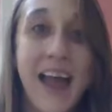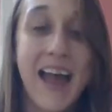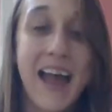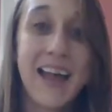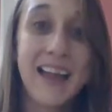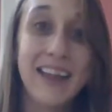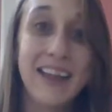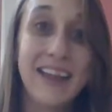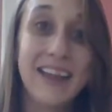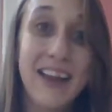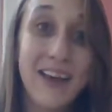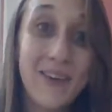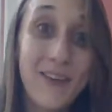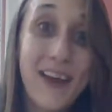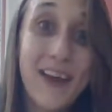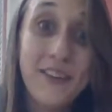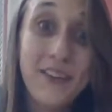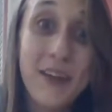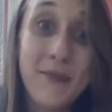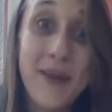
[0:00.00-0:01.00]
Hello,
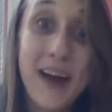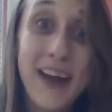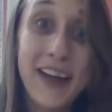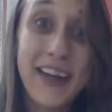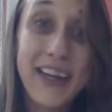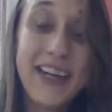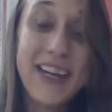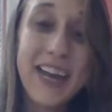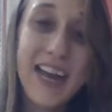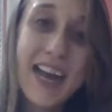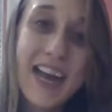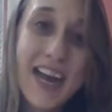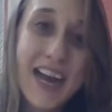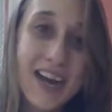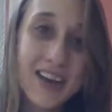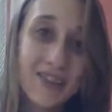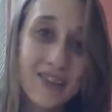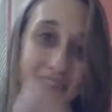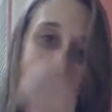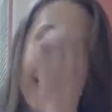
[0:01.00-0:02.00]
everybody.
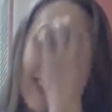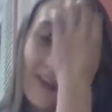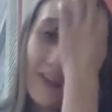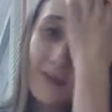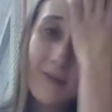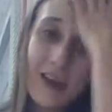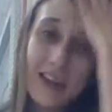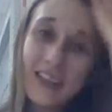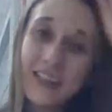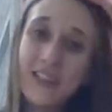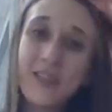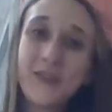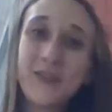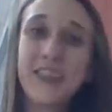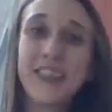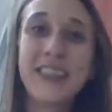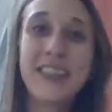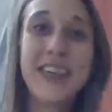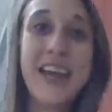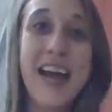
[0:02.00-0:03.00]
How's everybody
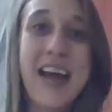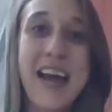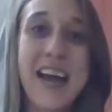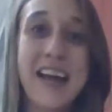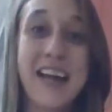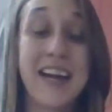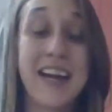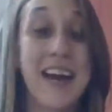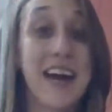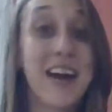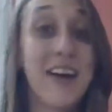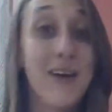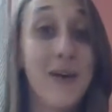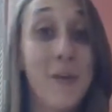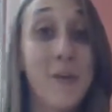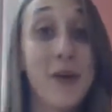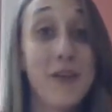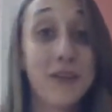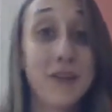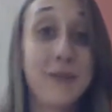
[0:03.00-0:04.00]
doing today? I
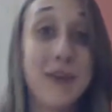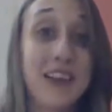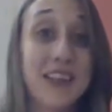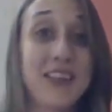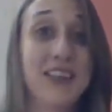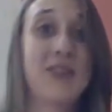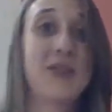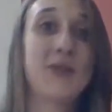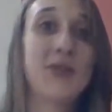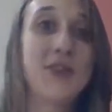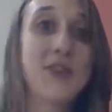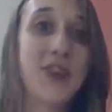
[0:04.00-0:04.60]
hope everybody's doing